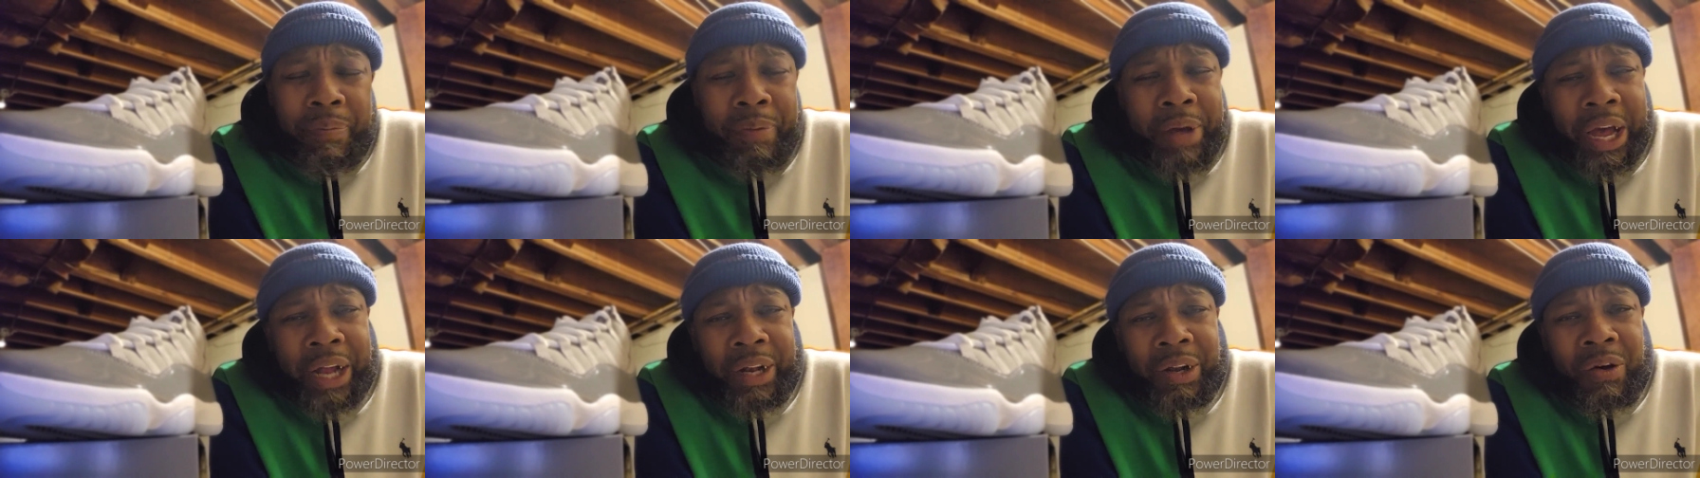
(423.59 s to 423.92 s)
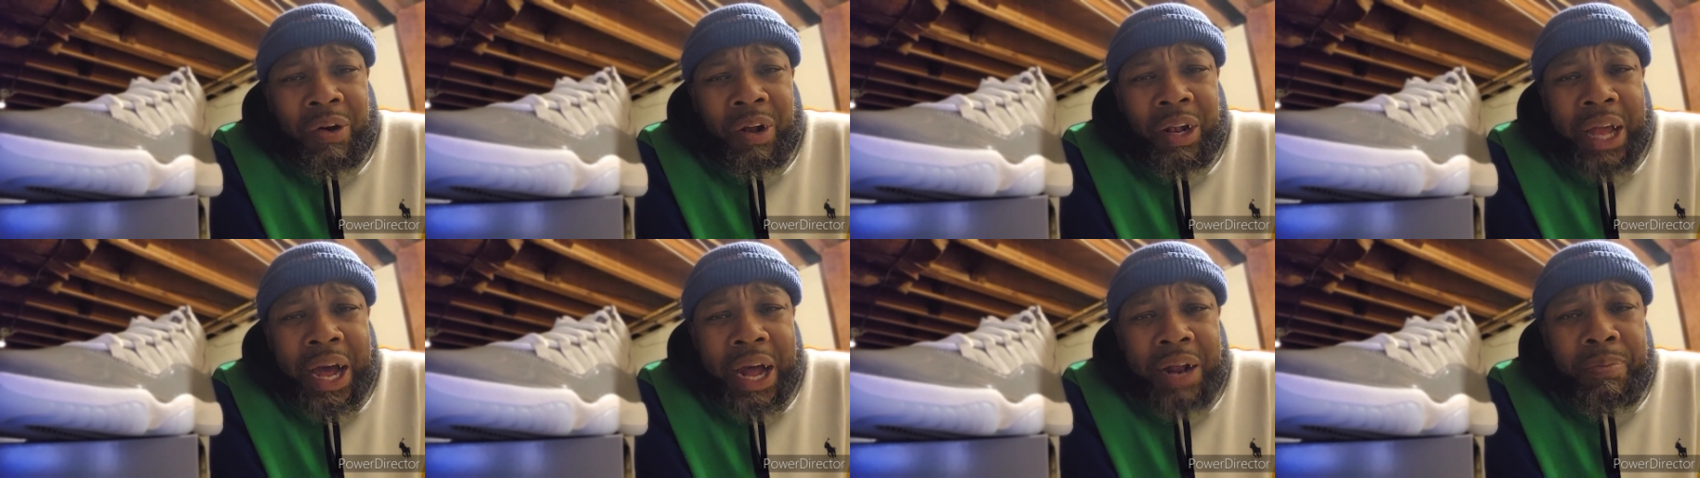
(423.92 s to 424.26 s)
I mean, I
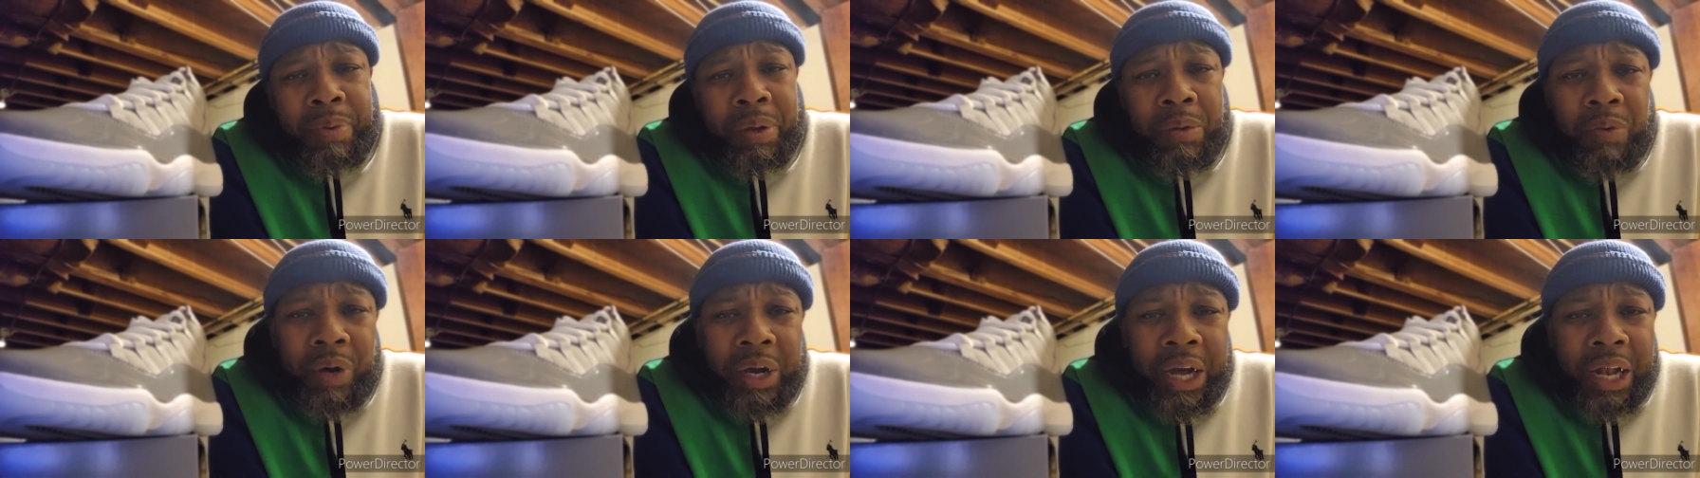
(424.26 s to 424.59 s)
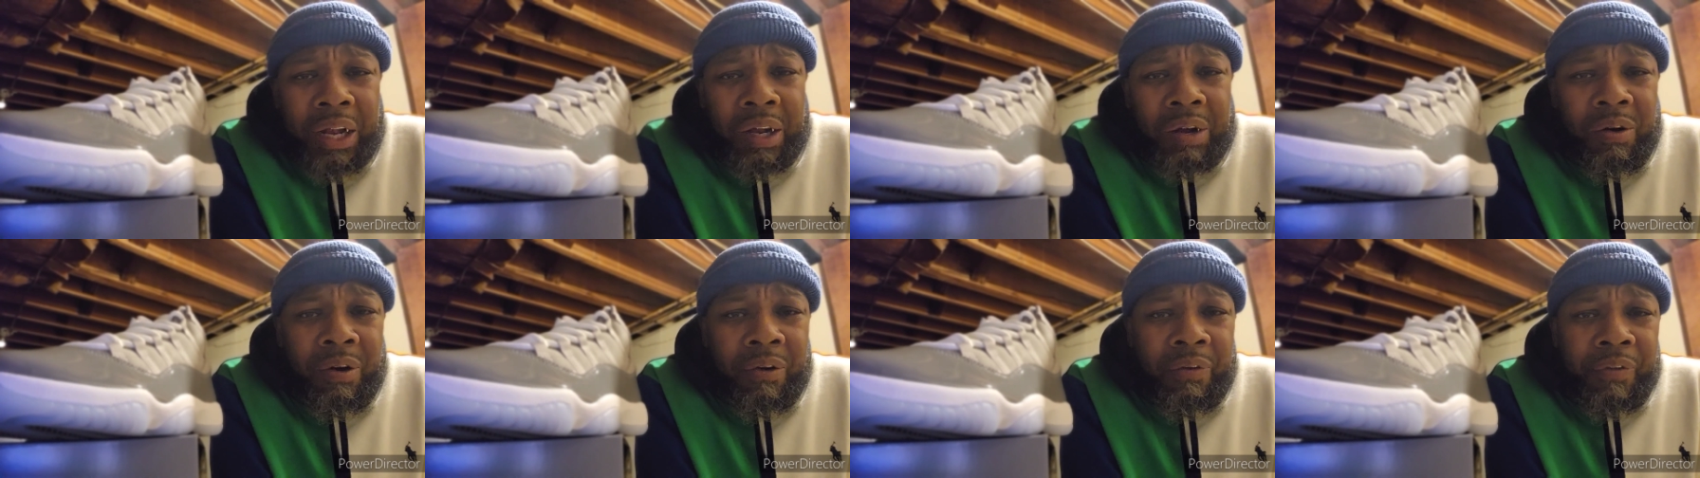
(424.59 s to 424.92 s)
know a lot of people
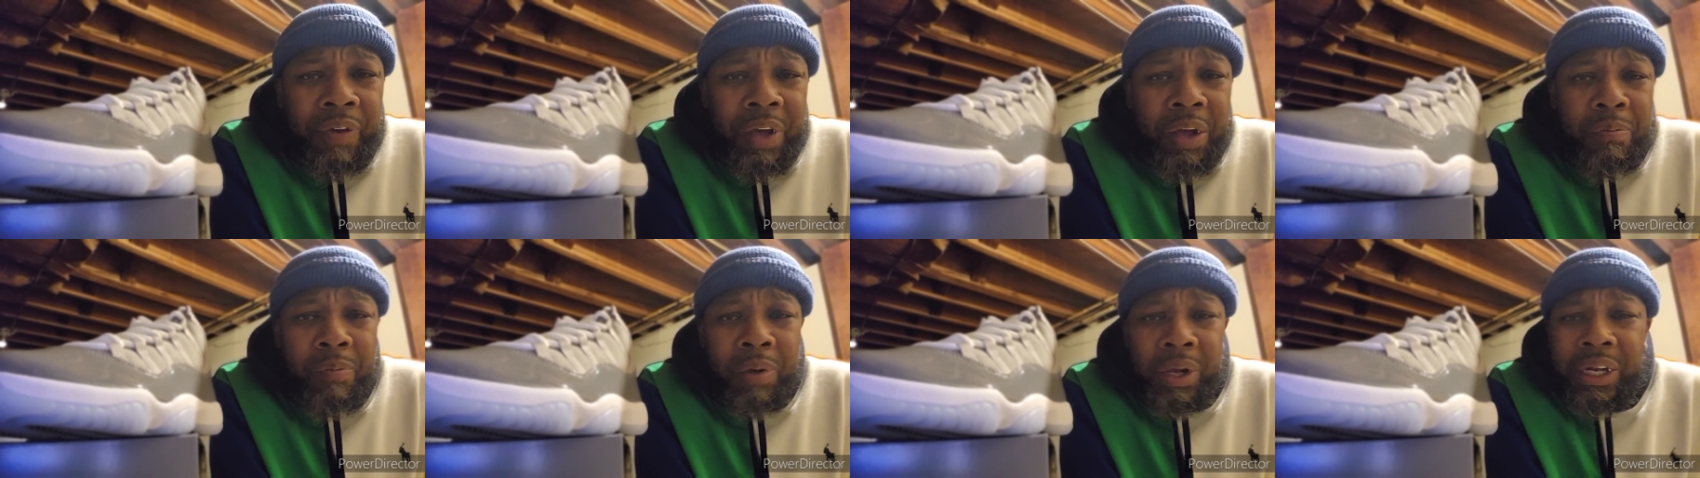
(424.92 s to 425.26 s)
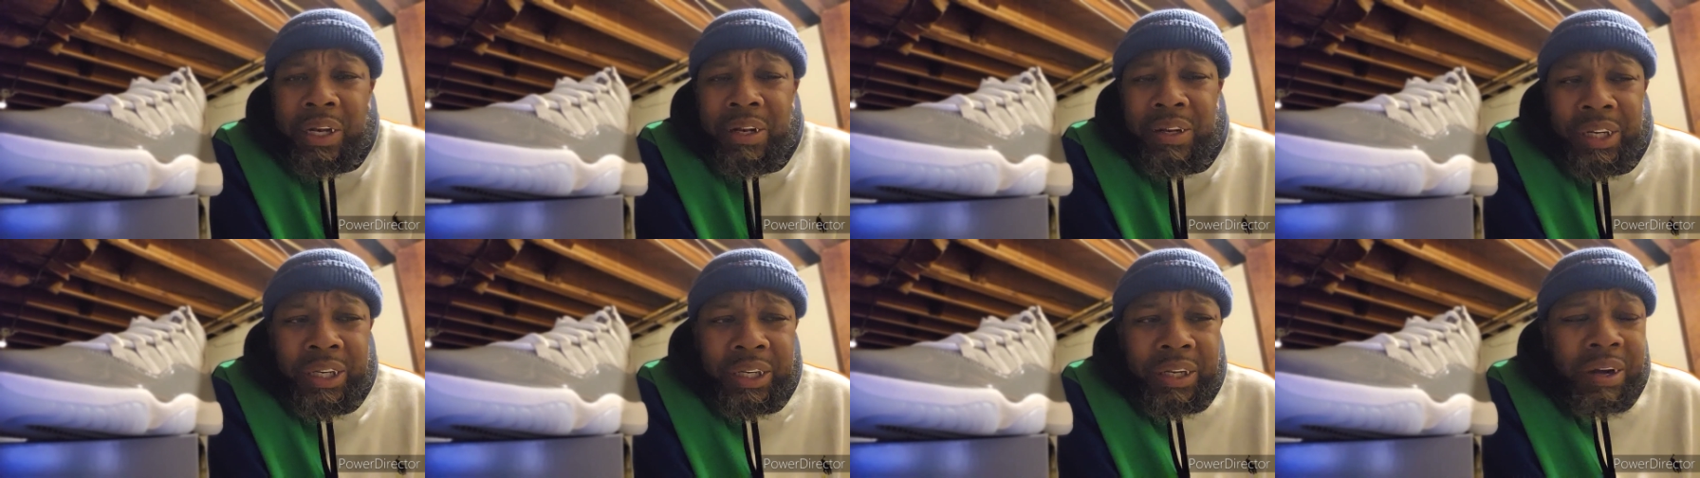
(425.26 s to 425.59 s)
got little feet,
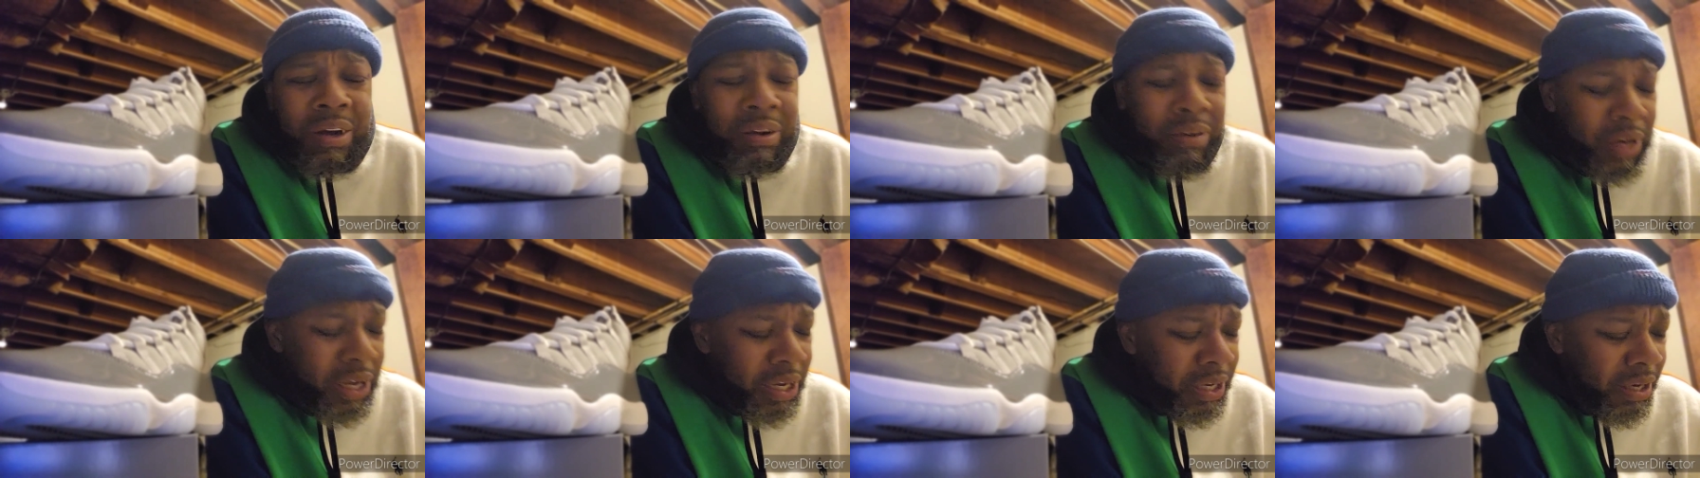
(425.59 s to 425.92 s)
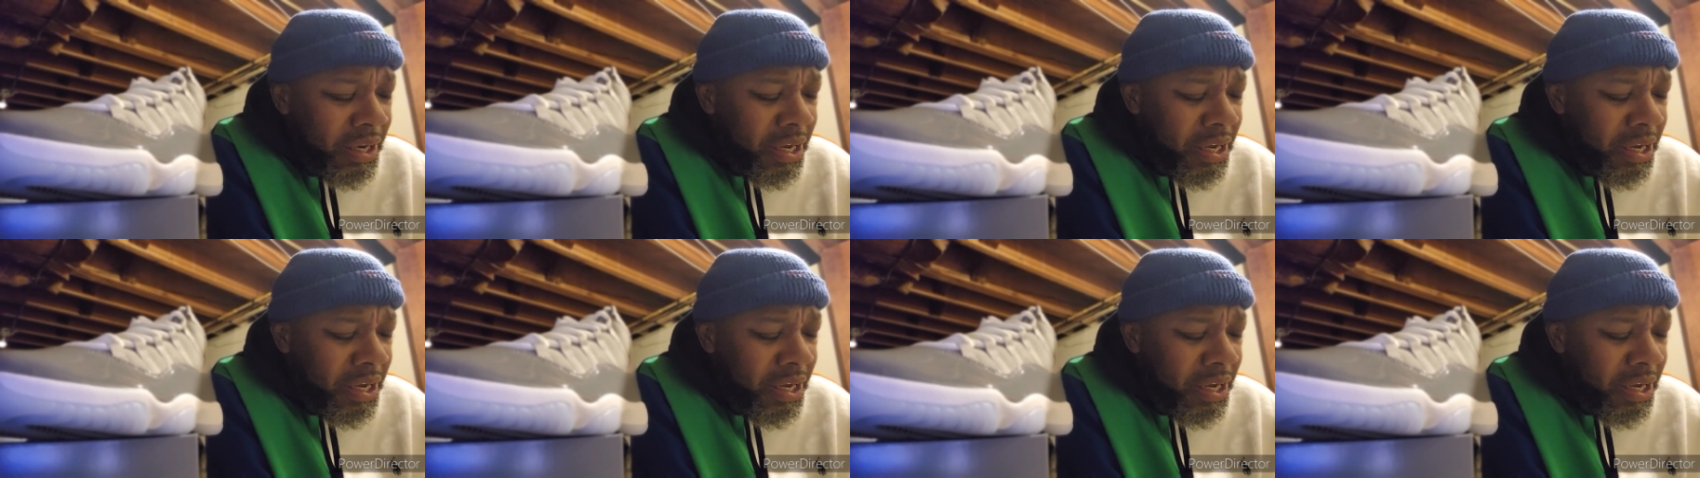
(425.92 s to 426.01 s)
but, you know,